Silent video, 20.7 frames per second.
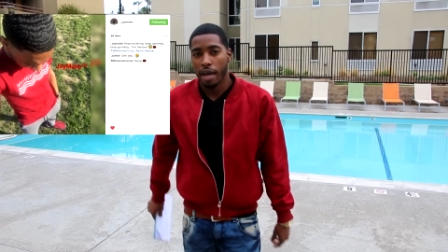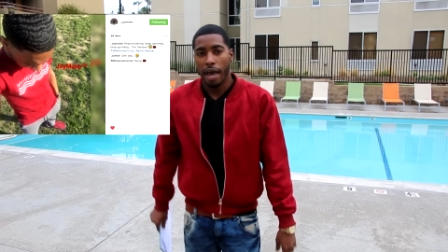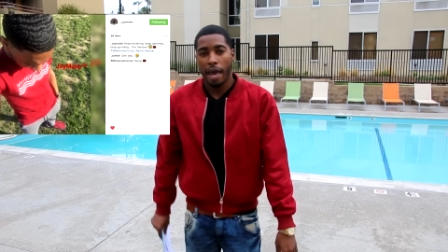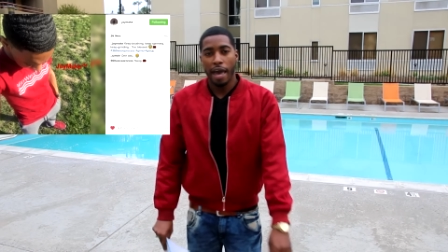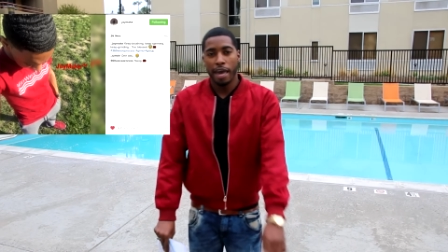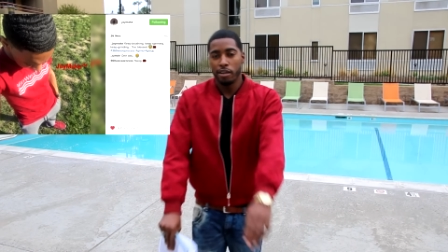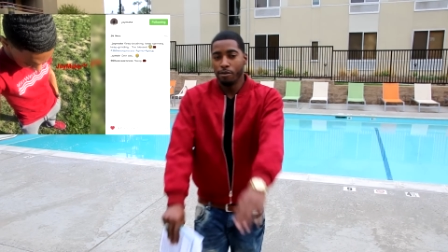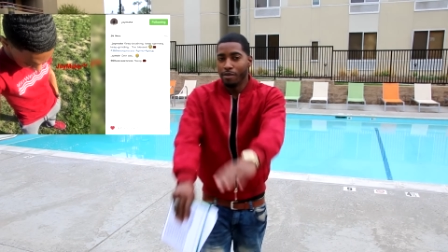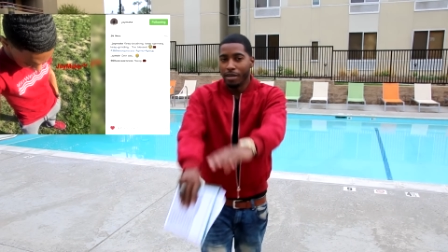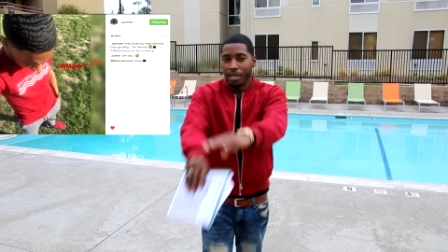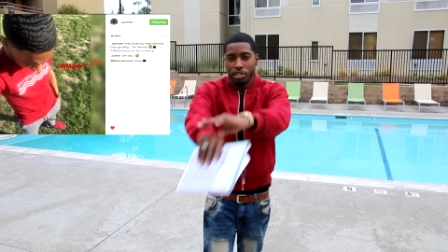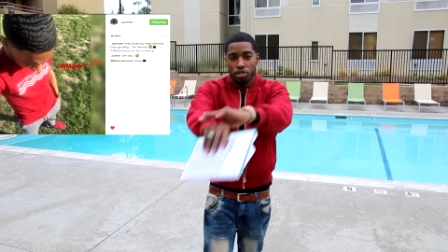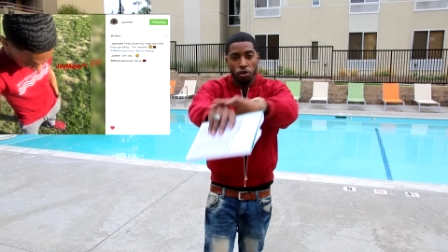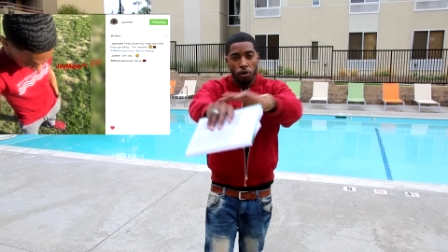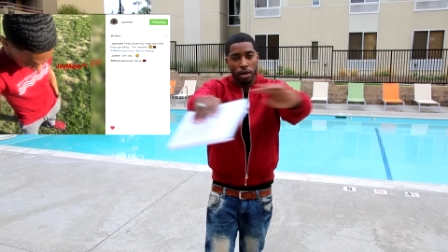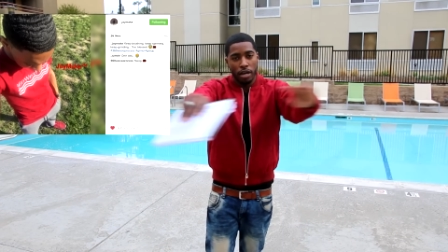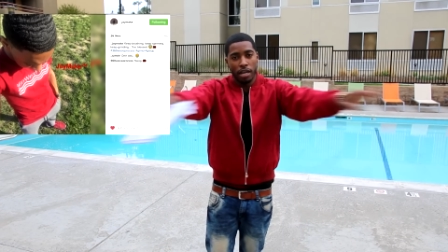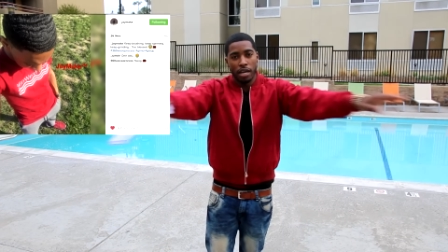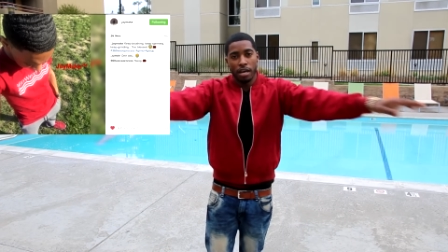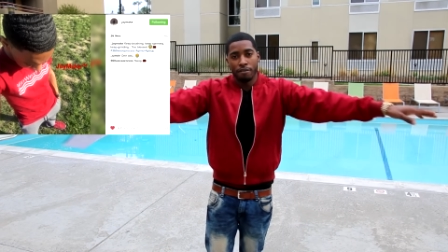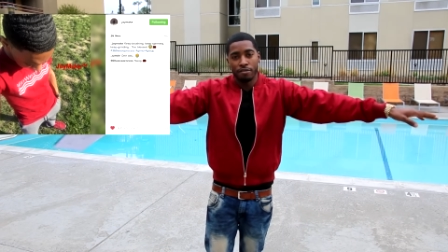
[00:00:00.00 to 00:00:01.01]
Hey, you've been
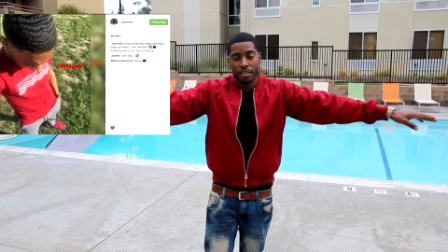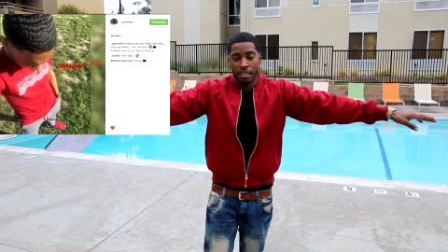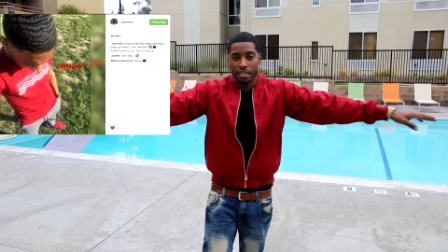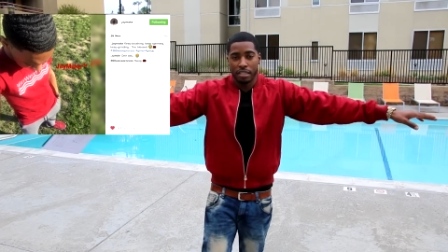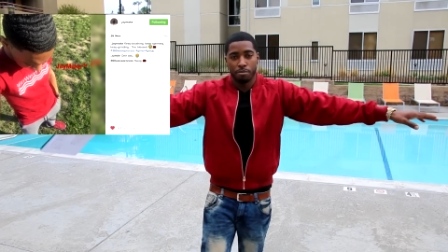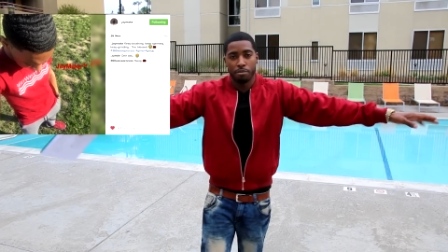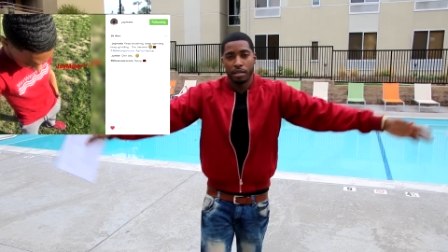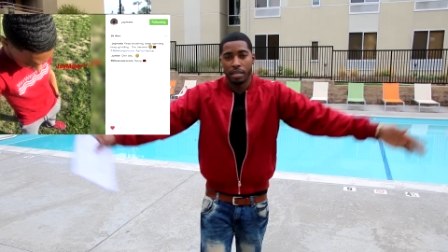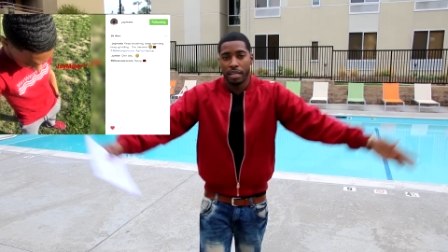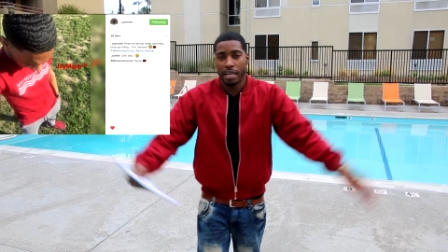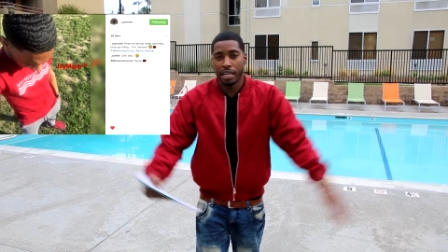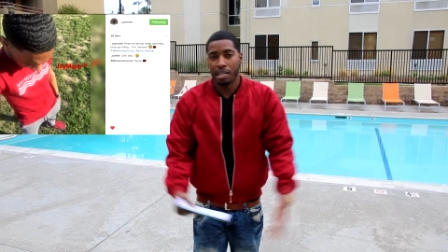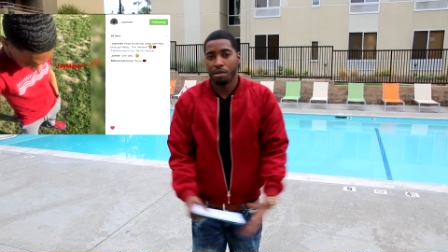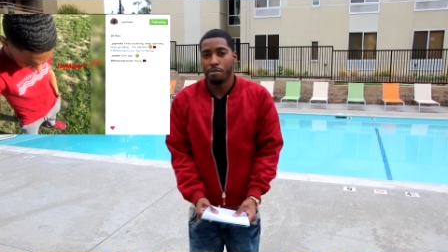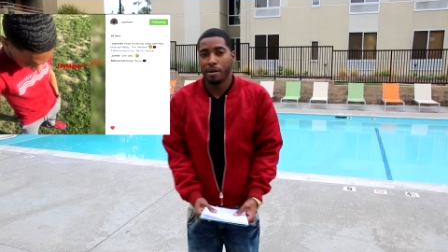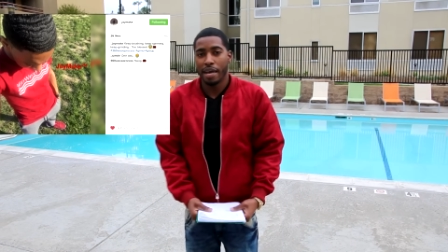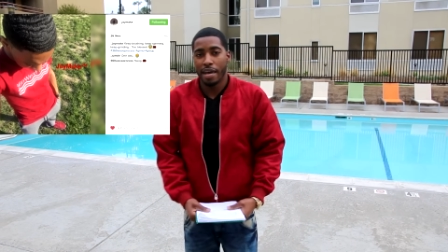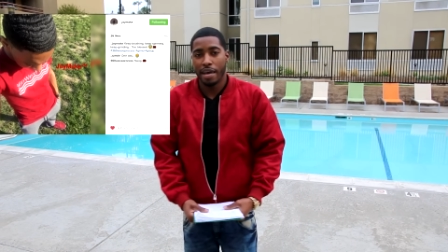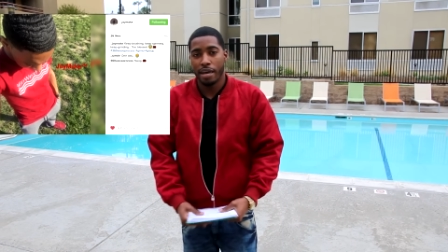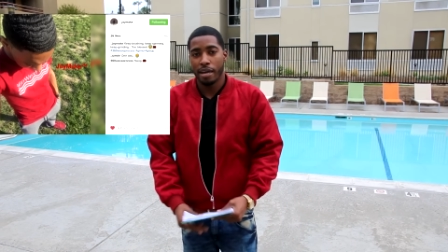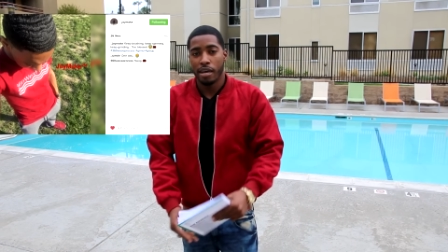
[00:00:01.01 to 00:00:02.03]
showing love since the beginning,
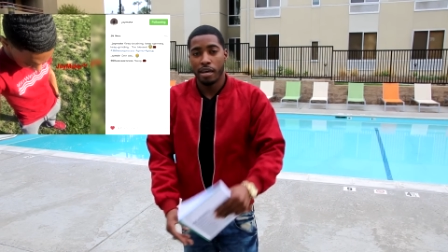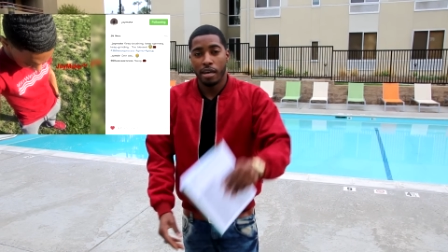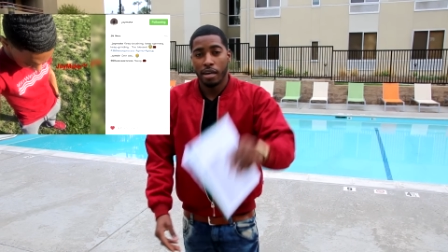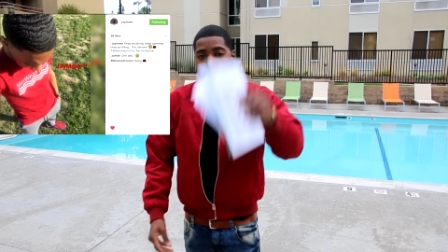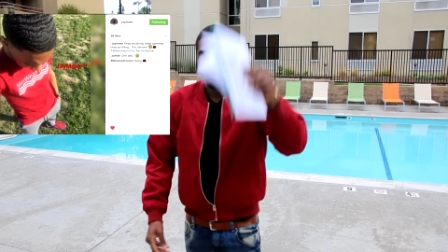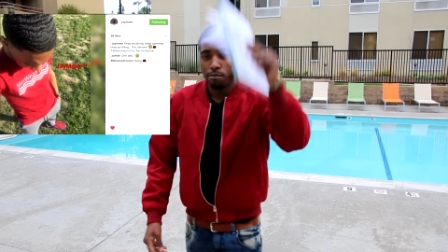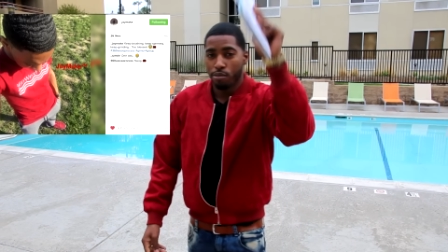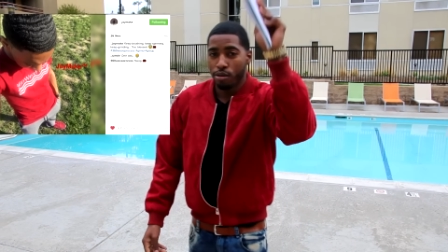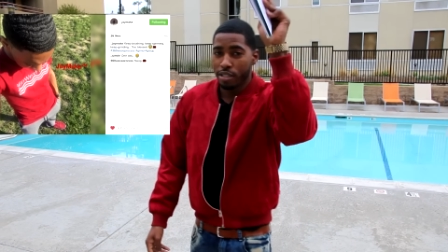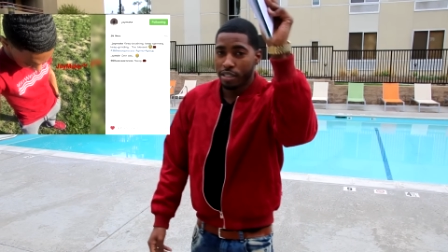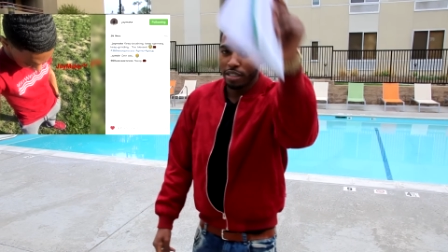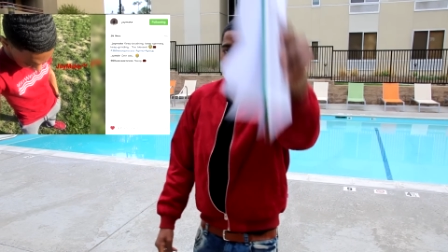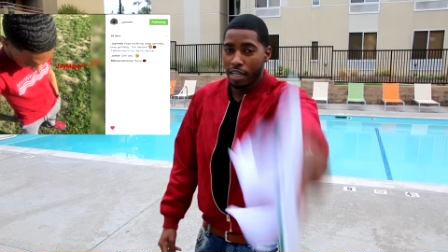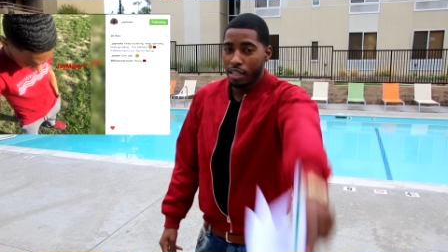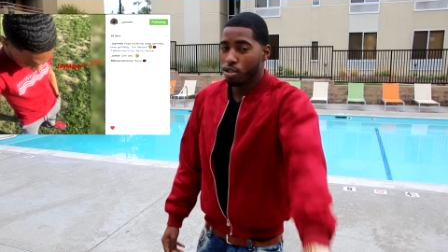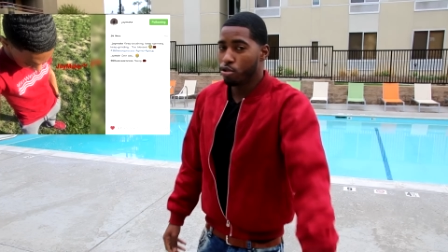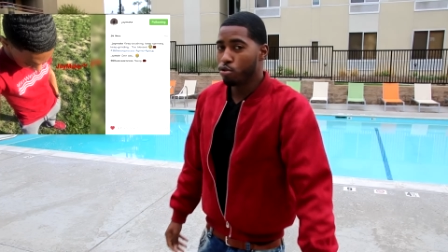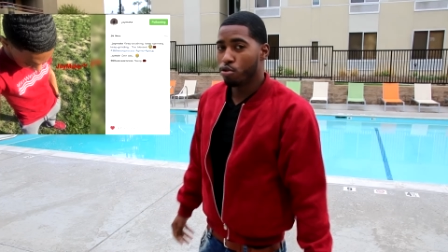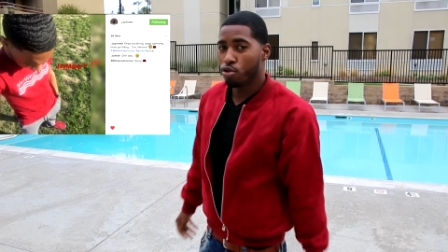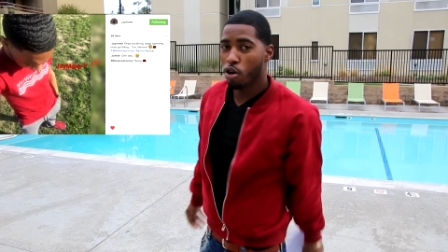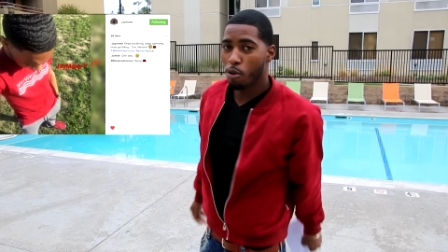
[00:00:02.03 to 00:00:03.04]
man.
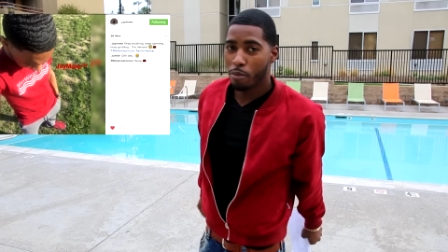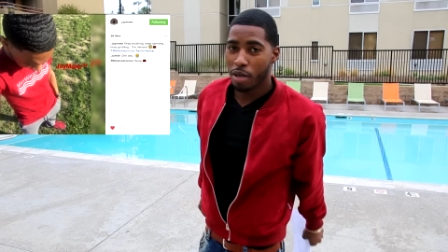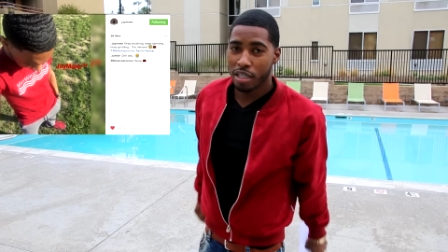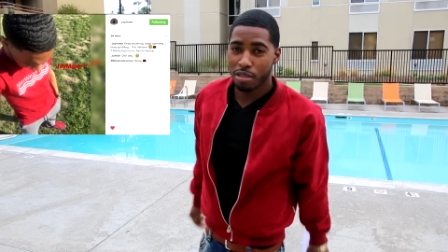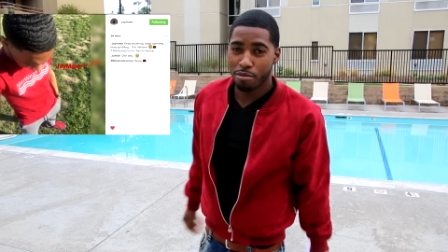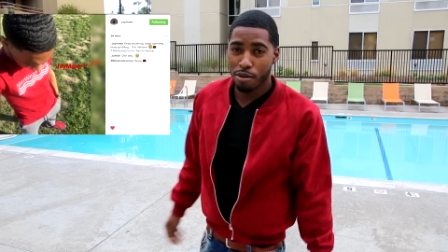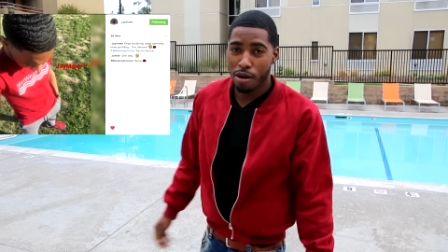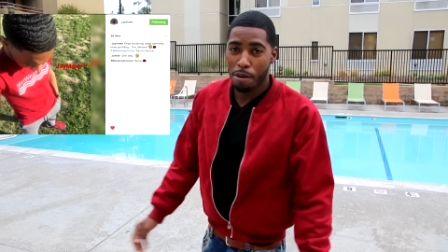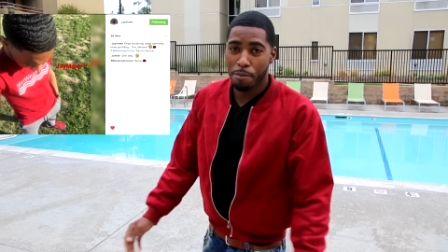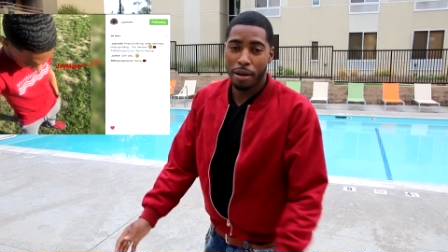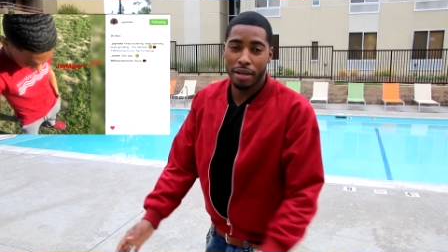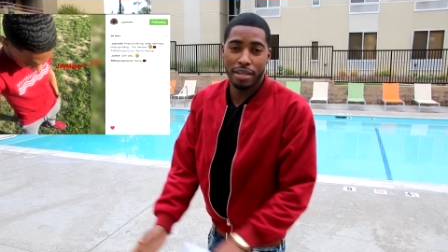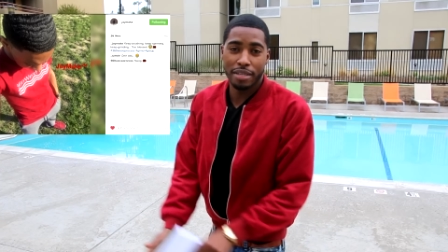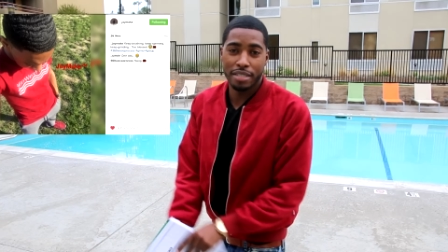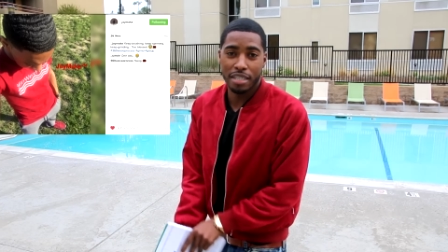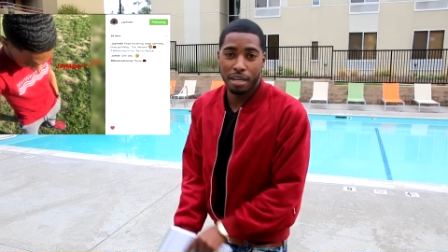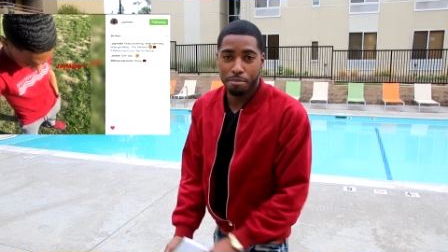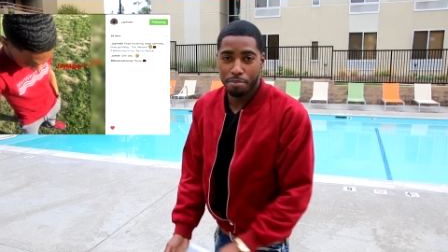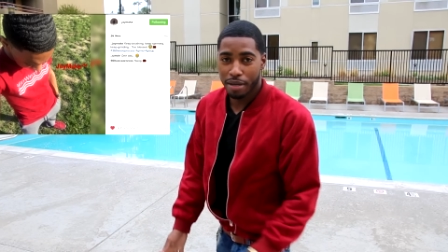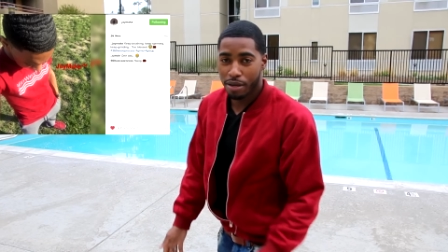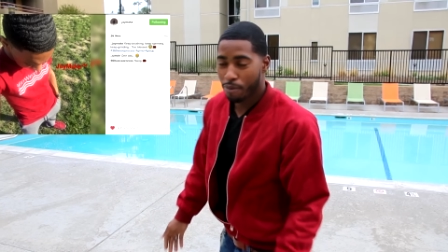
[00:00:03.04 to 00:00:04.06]
Appreciate you so much, bro. I'm about
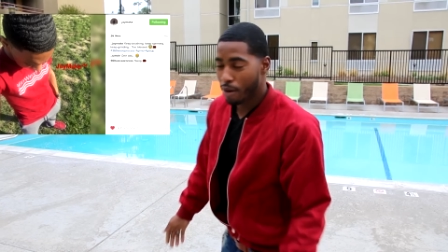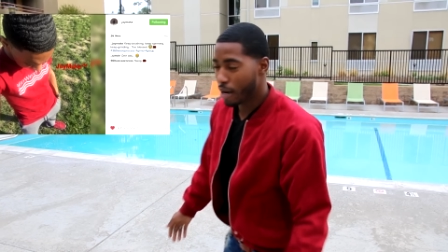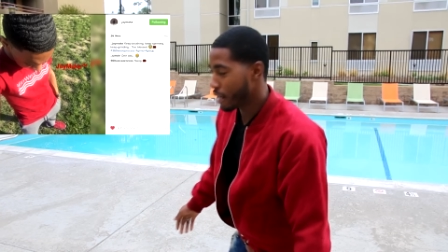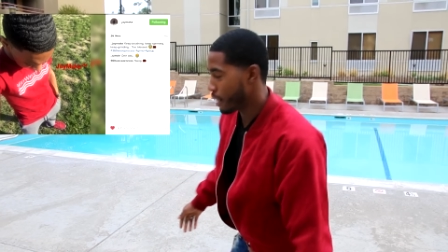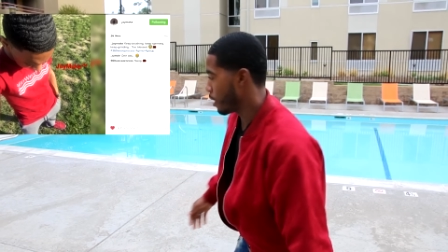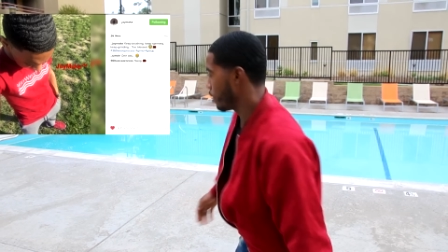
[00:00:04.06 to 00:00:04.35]
to jump in right